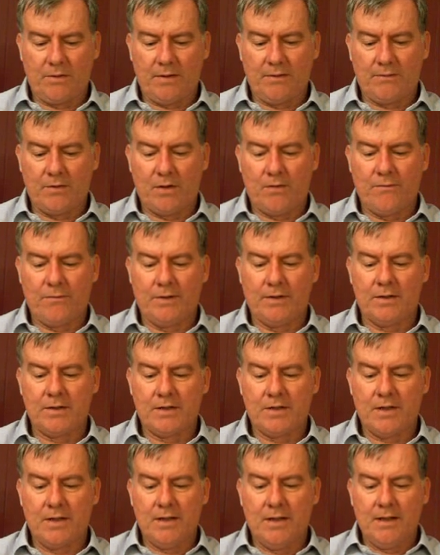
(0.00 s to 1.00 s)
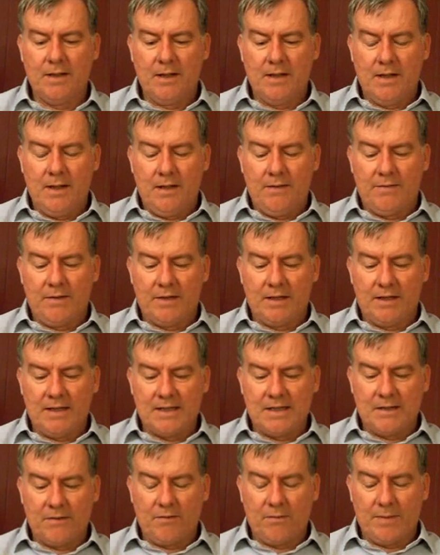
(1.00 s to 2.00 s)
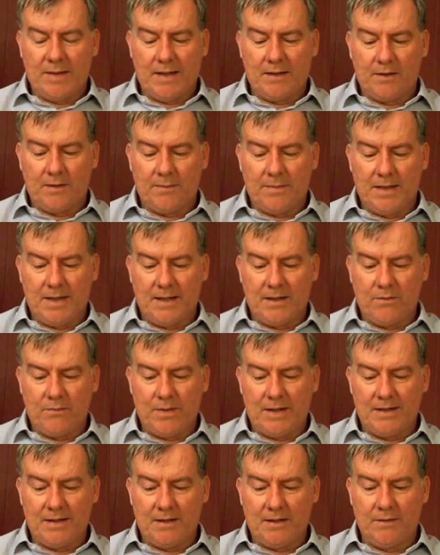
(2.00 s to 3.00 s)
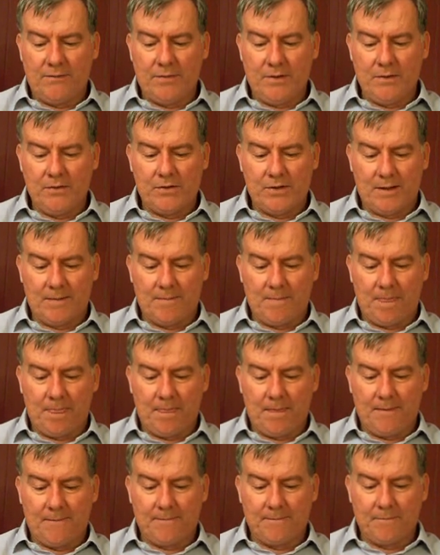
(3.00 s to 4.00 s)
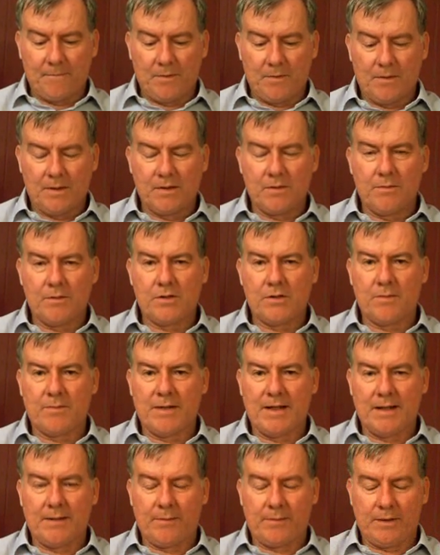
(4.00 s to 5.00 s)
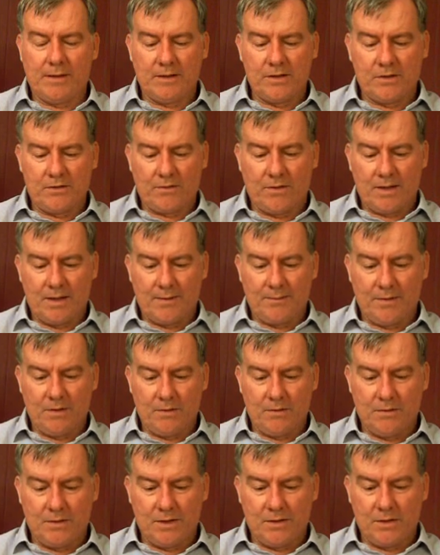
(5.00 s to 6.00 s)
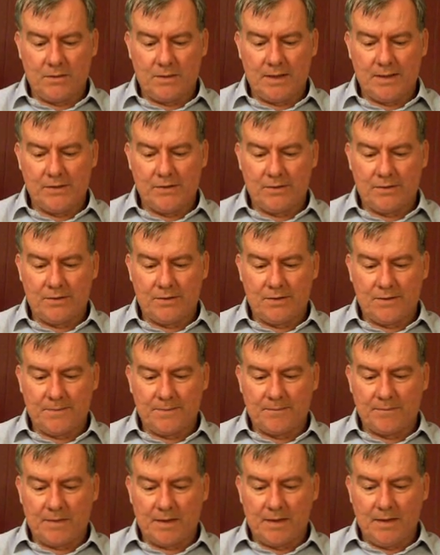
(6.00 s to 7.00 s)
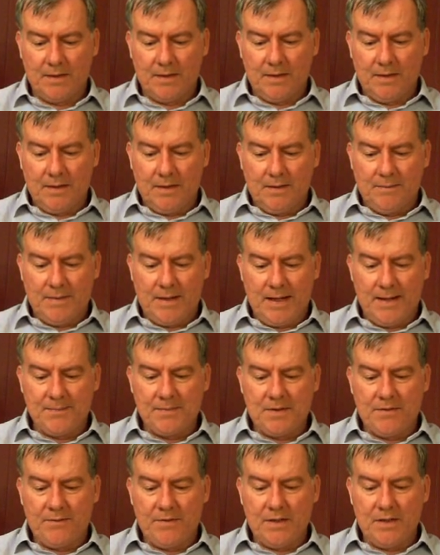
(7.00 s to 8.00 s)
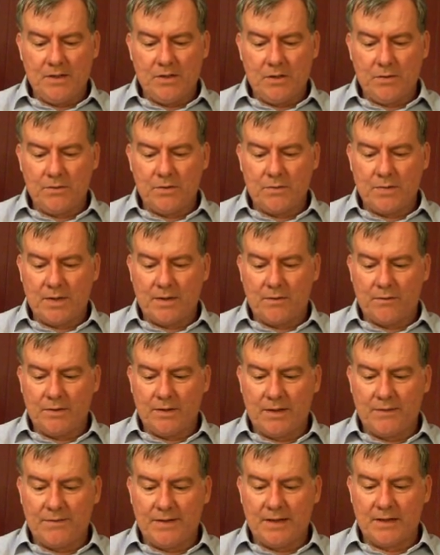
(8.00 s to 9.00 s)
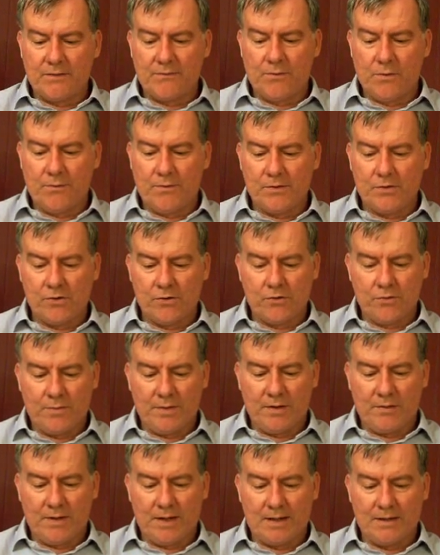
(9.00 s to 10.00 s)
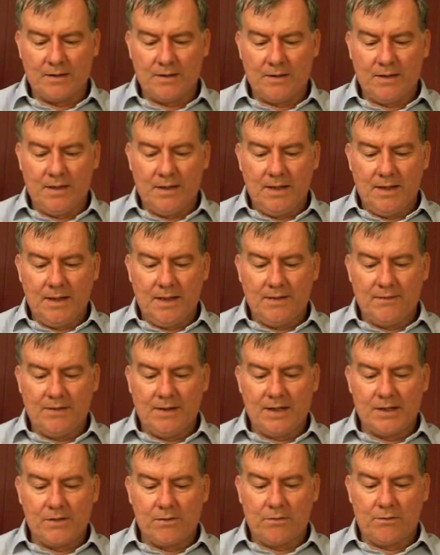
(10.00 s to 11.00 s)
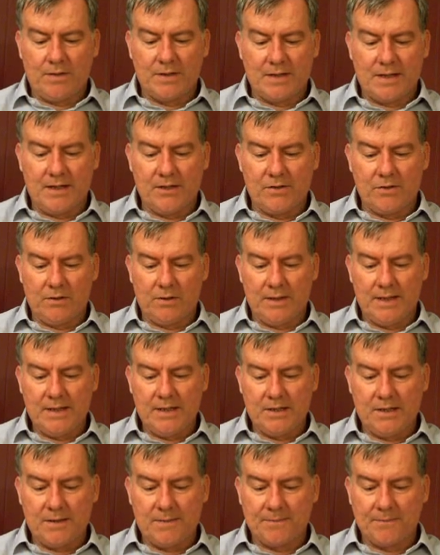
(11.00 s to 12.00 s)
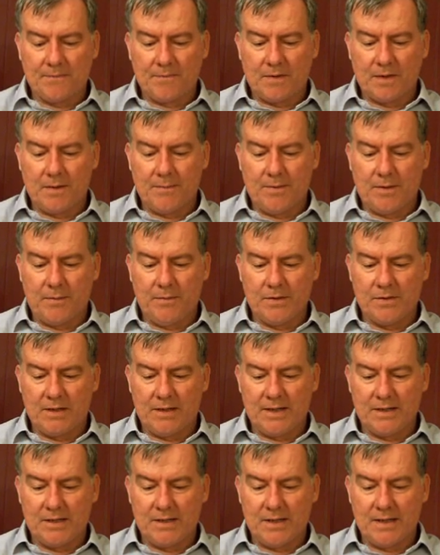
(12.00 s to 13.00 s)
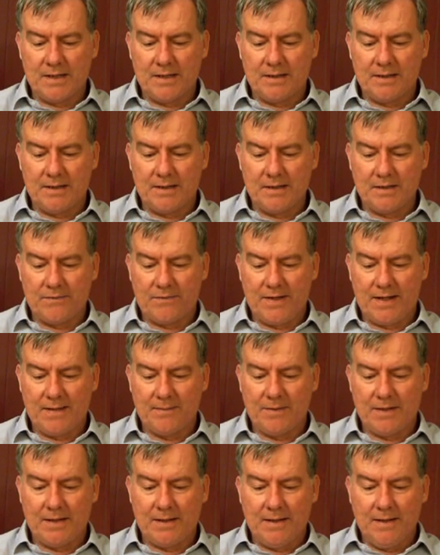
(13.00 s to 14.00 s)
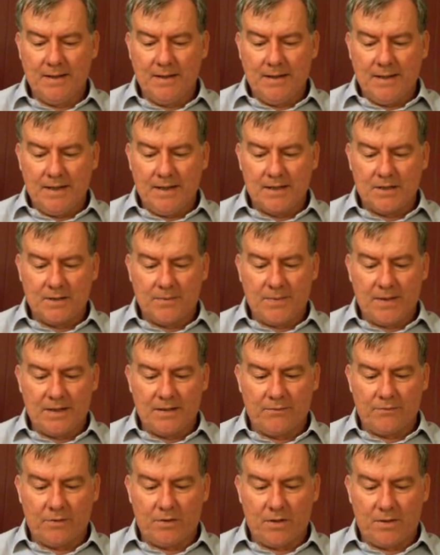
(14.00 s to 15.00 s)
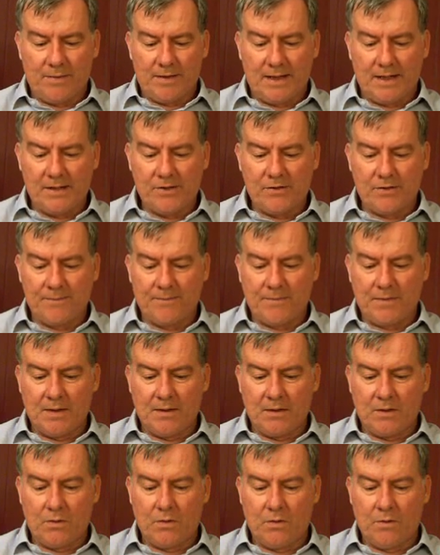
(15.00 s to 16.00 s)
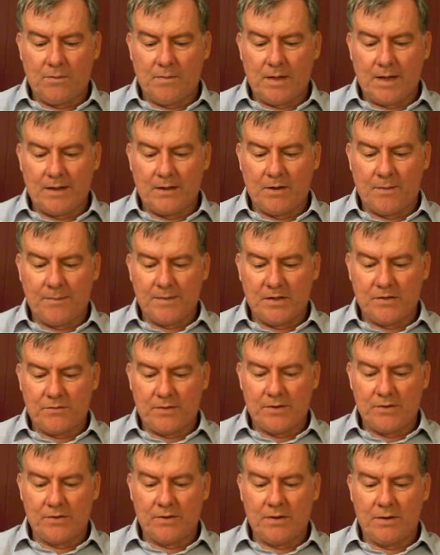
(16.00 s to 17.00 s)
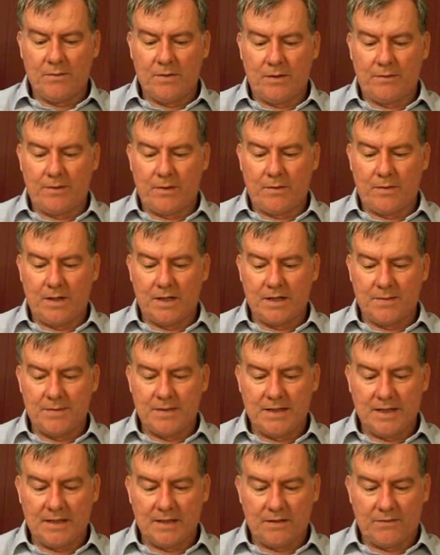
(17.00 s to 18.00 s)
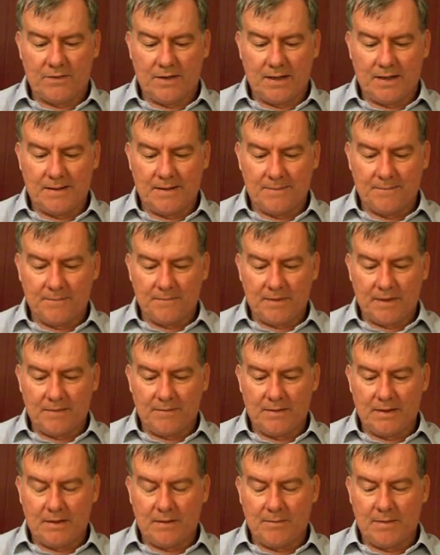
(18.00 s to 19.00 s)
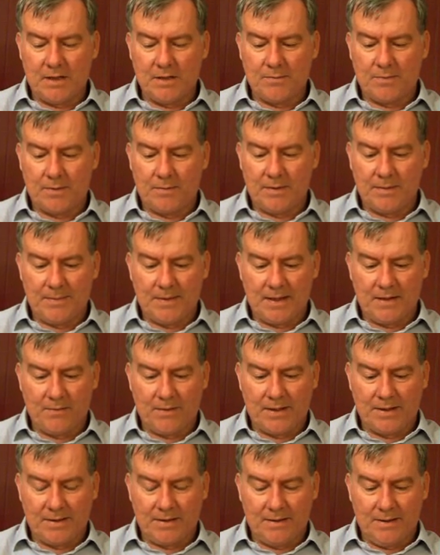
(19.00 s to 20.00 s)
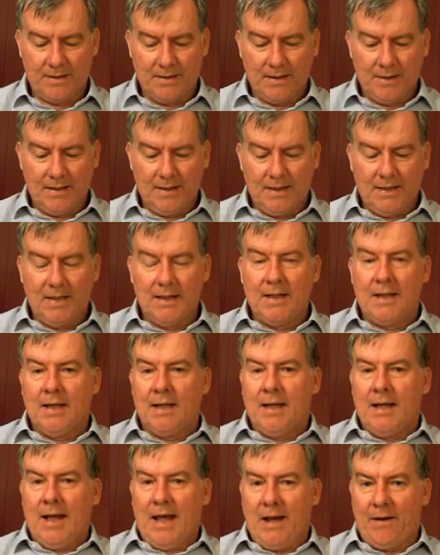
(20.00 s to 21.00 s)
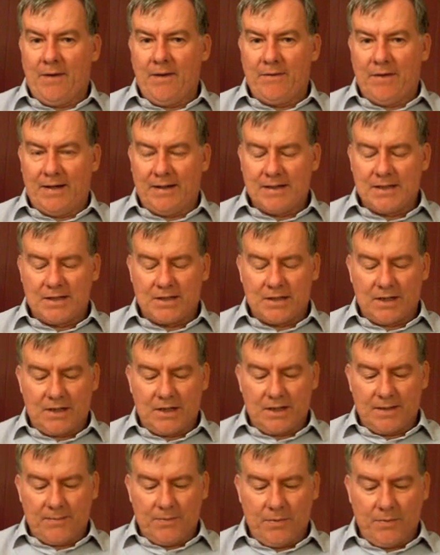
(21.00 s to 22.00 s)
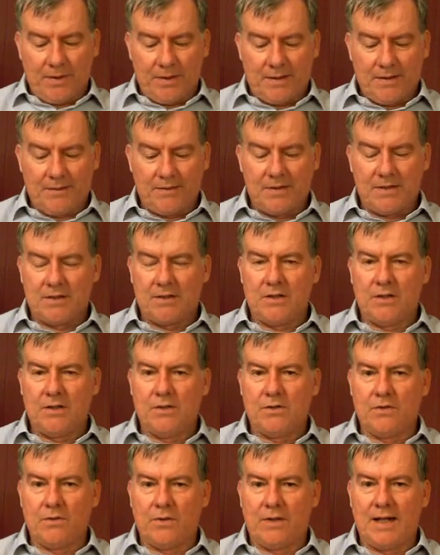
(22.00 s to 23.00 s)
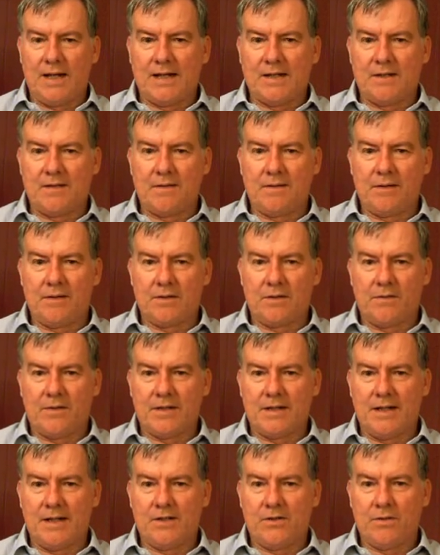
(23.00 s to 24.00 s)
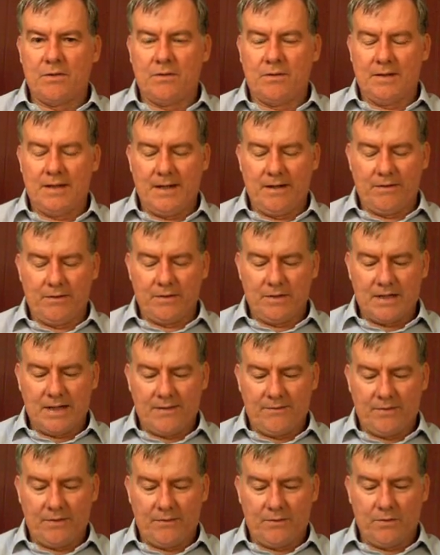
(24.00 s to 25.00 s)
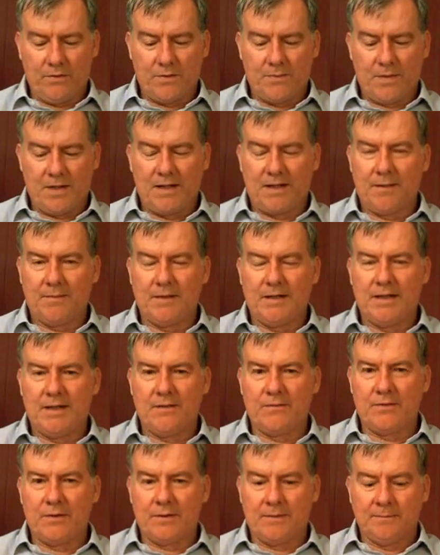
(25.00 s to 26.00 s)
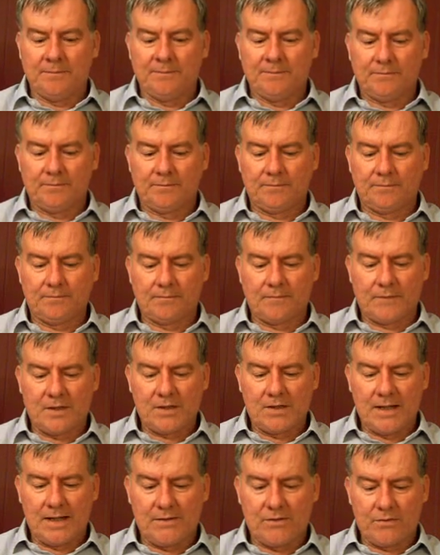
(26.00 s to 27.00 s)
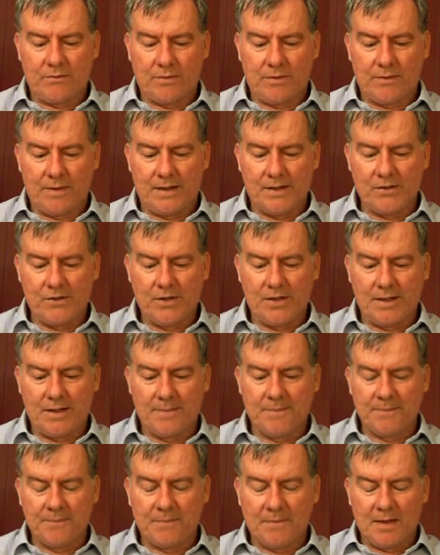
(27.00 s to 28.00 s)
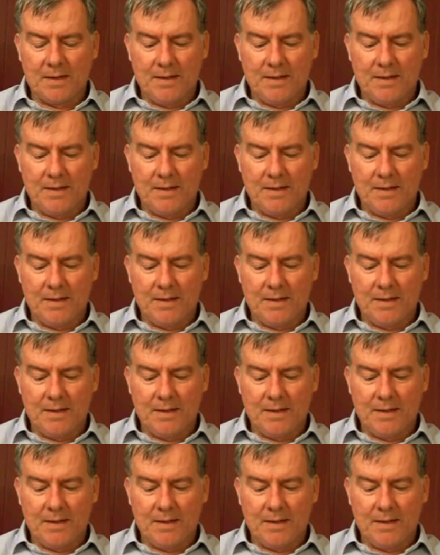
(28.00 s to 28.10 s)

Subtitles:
degree of confidence, but the lessee will be able to pay rent in the future, which can be adequately described in all situations. Perhaps if the issue is whether relief against forfeiture should be granted in relation to a residential lease, upon which a lessee and his family is dependent for accommodation, the court might not be stringent in what it requires to be satisfied. They'll most probably pay rent. However, this is the key point, and this is the usual case, because the residential area is covered, of course, by a completely different statutory regime.